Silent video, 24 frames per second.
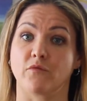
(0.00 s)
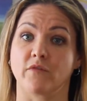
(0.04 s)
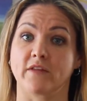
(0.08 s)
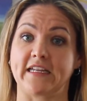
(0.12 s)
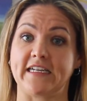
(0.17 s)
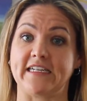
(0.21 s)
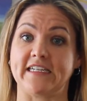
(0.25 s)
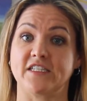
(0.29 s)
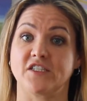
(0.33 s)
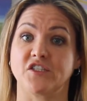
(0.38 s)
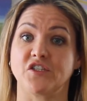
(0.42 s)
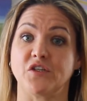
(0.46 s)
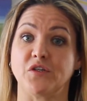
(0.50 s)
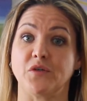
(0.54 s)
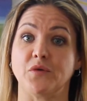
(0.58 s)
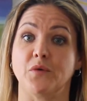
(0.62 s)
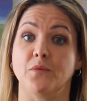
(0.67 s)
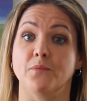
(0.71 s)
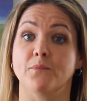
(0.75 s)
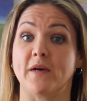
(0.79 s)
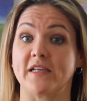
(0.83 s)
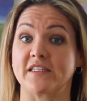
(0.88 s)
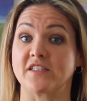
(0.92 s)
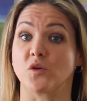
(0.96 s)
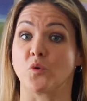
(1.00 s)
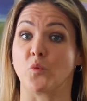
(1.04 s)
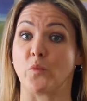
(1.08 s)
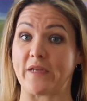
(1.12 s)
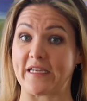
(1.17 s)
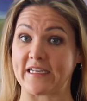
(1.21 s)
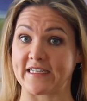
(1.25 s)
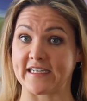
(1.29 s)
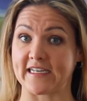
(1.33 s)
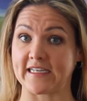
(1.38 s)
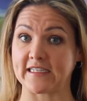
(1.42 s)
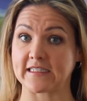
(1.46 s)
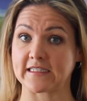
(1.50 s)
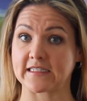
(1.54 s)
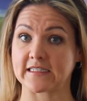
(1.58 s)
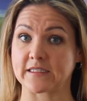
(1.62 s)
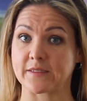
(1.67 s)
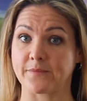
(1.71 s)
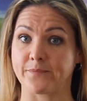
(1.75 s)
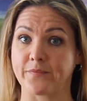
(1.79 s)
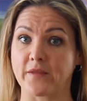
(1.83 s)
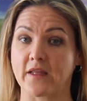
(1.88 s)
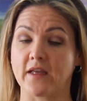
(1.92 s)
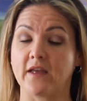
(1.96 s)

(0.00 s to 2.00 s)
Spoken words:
related to muscle weakness.